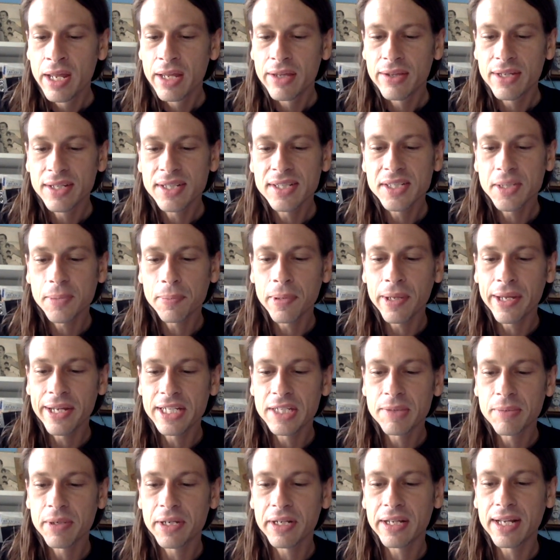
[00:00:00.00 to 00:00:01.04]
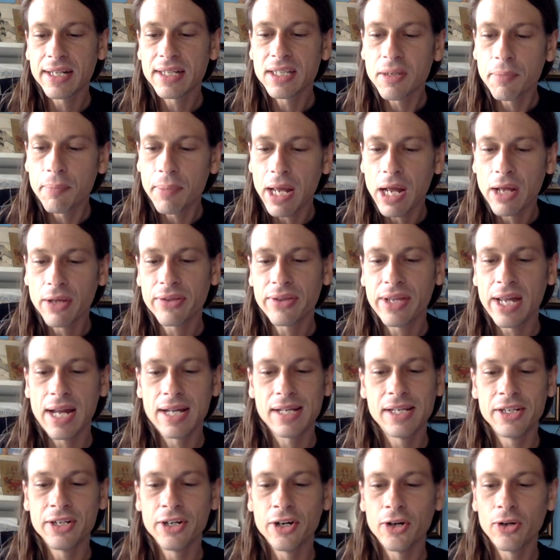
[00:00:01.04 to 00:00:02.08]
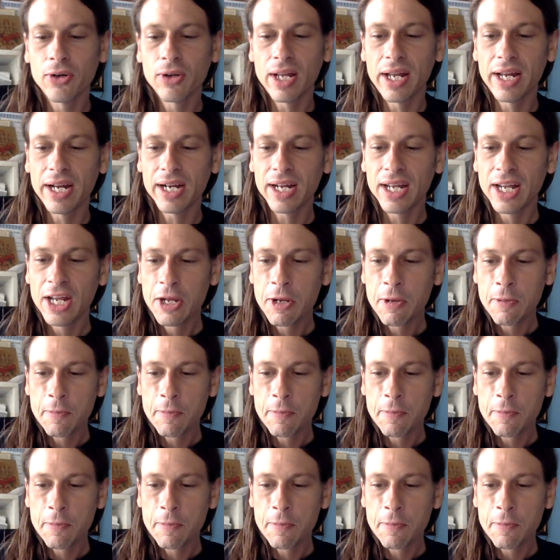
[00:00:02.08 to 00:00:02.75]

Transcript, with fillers: this is a placement that's about that you know like